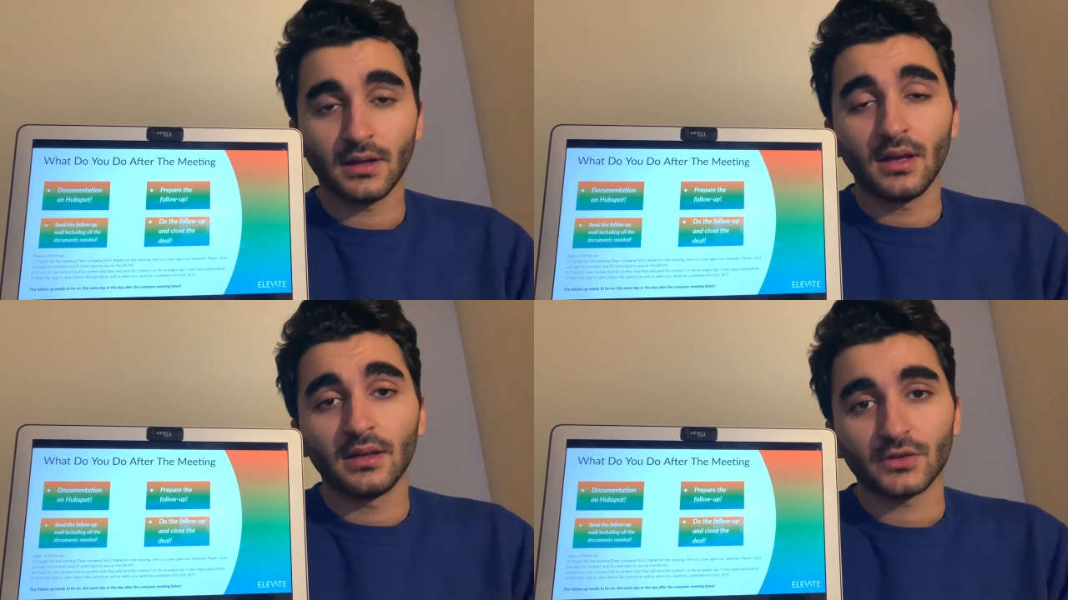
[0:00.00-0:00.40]

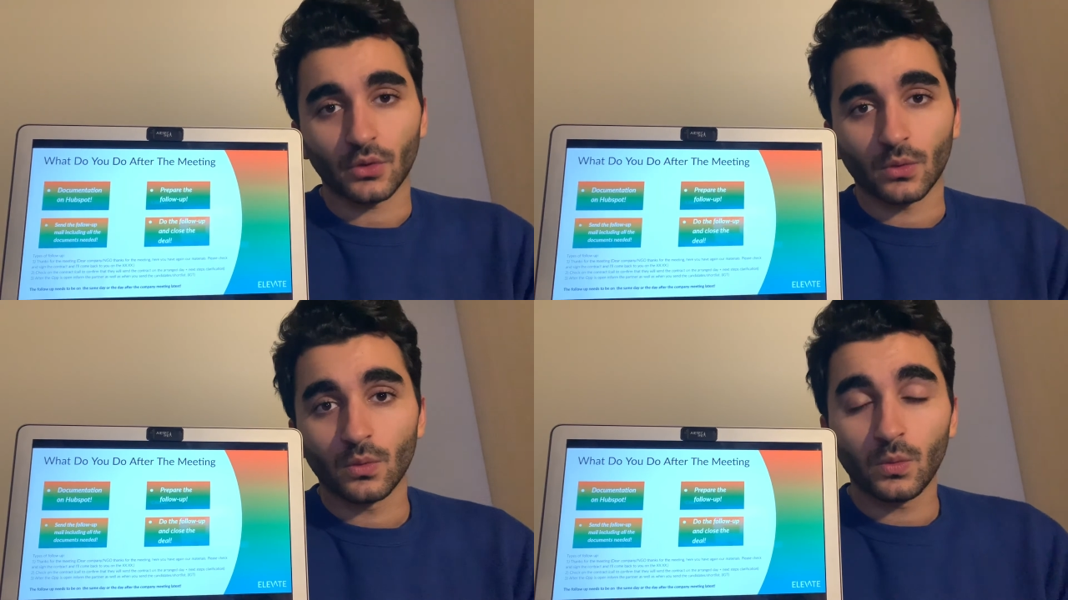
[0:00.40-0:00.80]
So
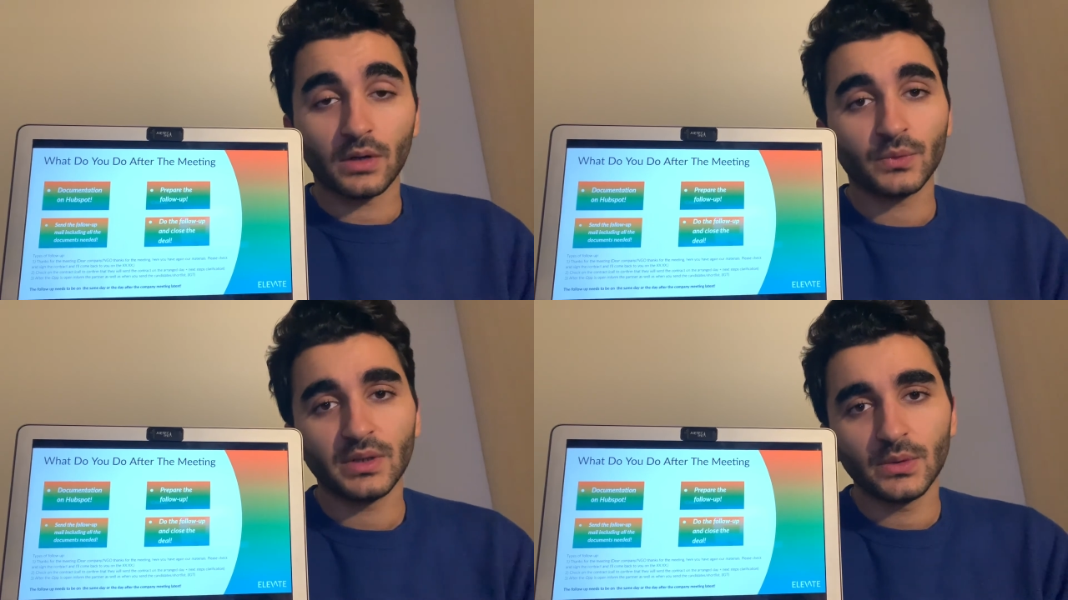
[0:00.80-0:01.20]
one
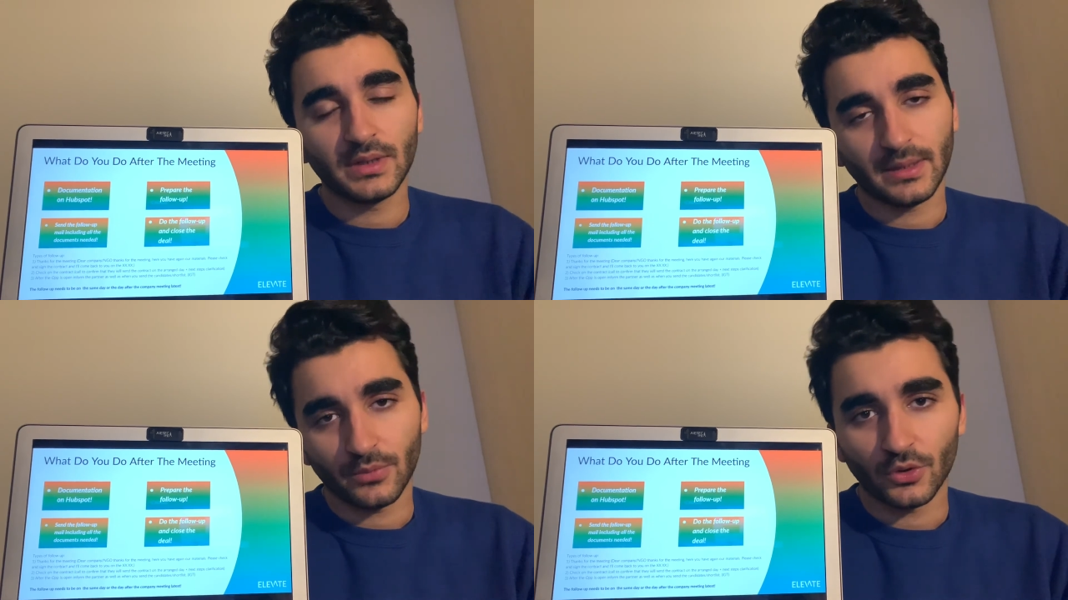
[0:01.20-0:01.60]
really
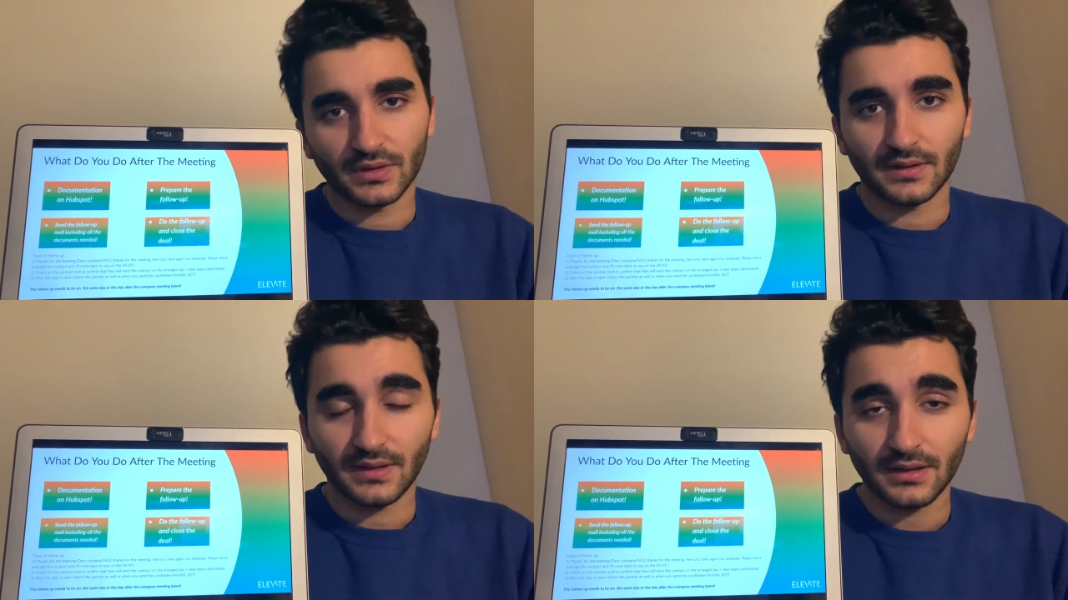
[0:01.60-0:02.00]

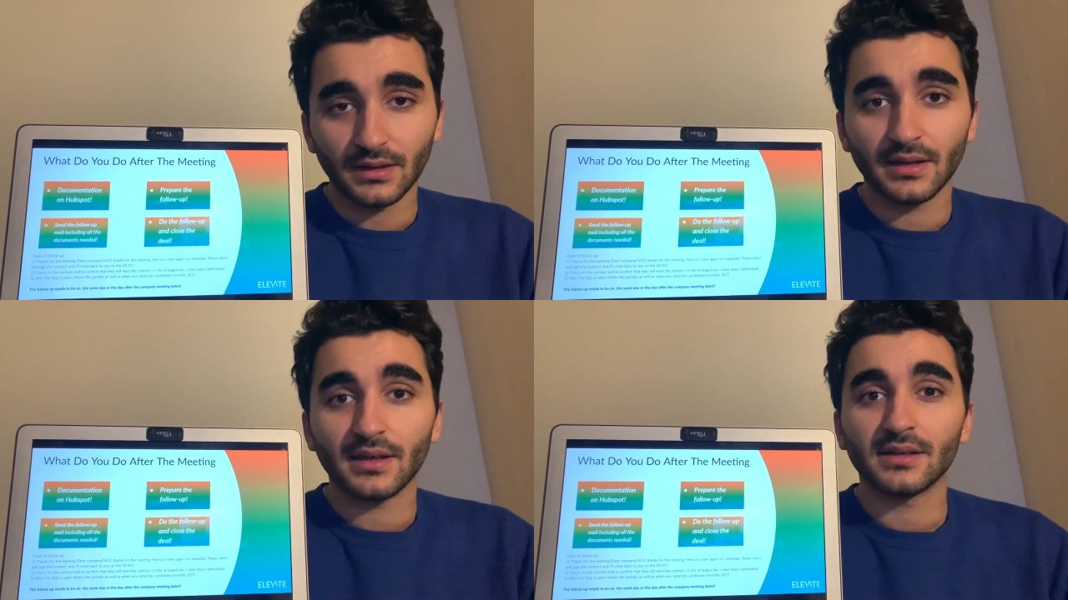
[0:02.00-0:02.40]
important thing
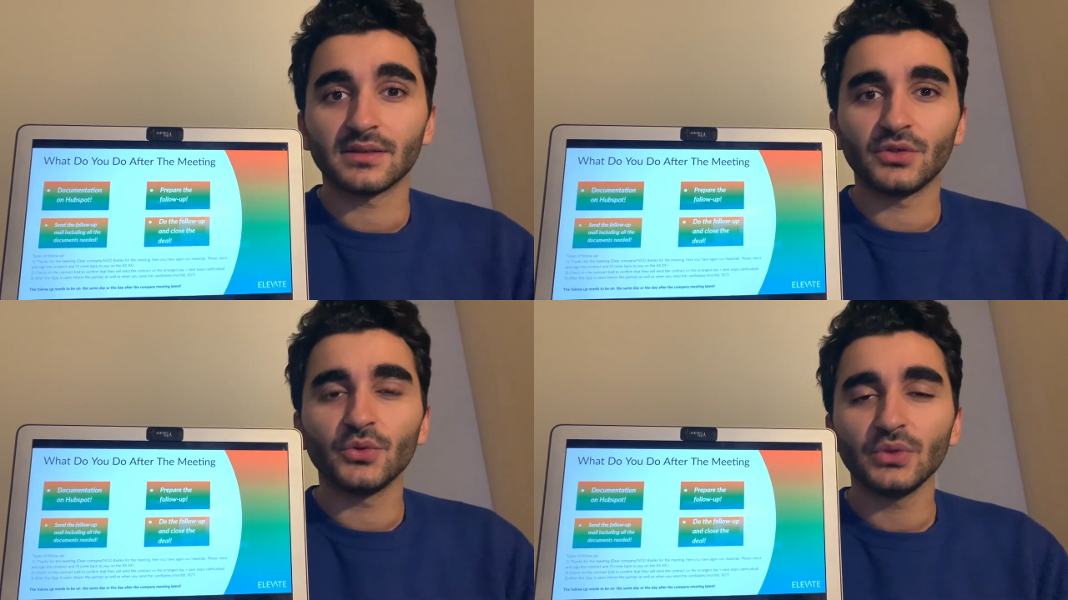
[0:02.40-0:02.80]
is
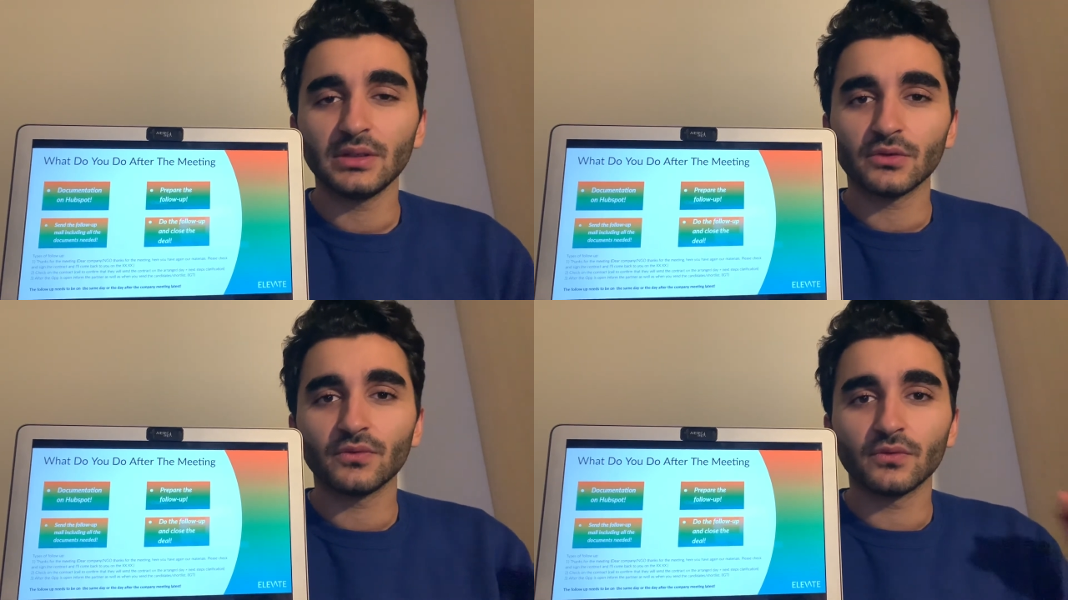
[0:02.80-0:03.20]
you need to